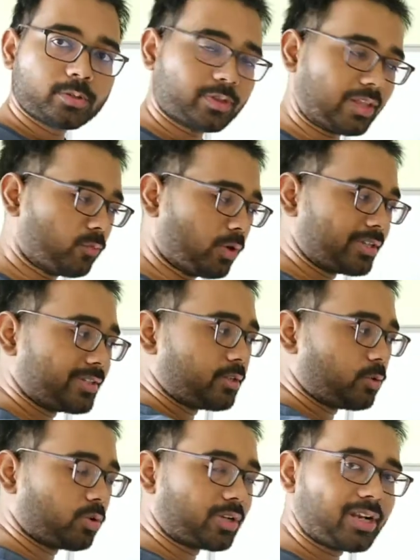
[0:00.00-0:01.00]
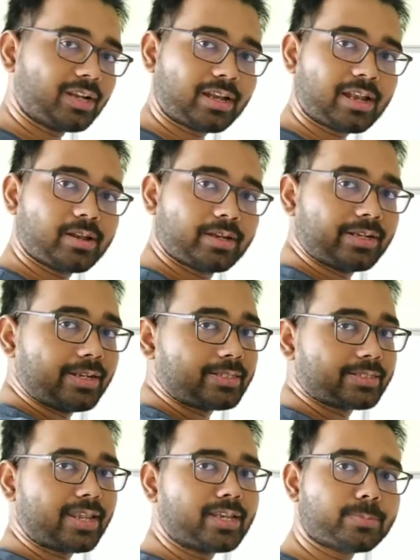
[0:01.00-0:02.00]
So then what is the total
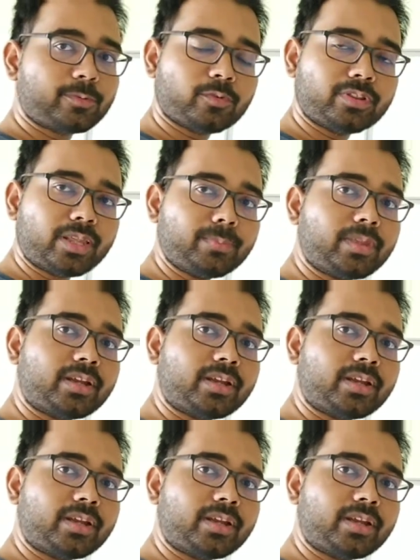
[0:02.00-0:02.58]
distance between them?